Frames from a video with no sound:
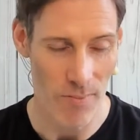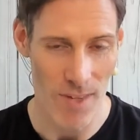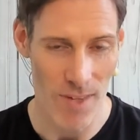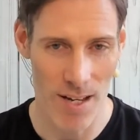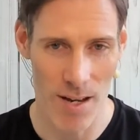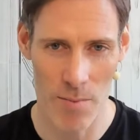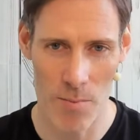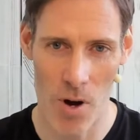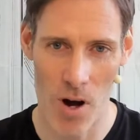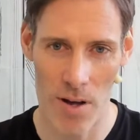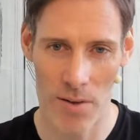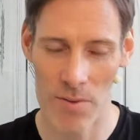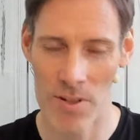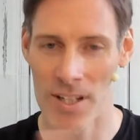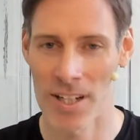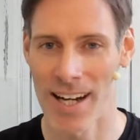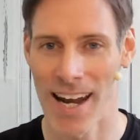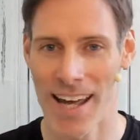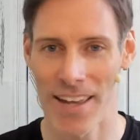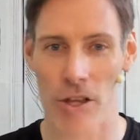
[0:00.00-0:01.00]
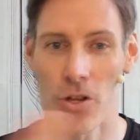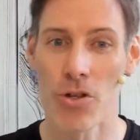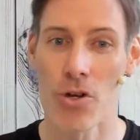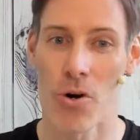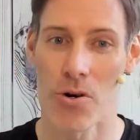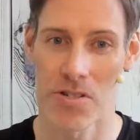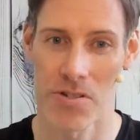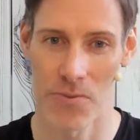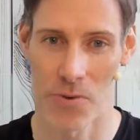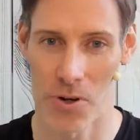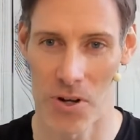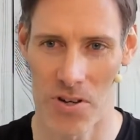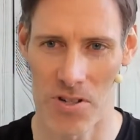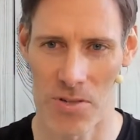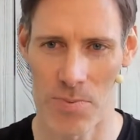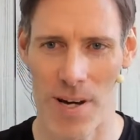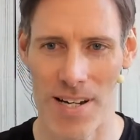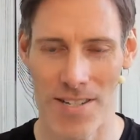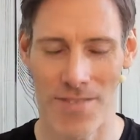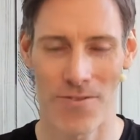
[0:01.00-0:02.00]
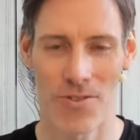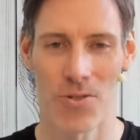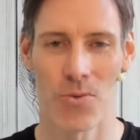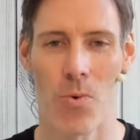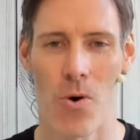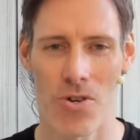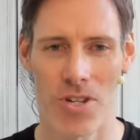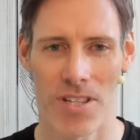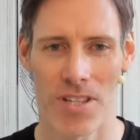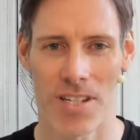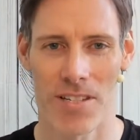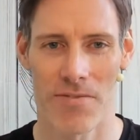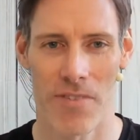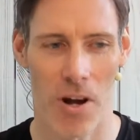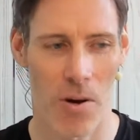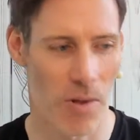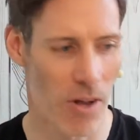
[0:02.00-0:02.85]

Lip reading: it might connect the dots for you, especially if you're just watching this video.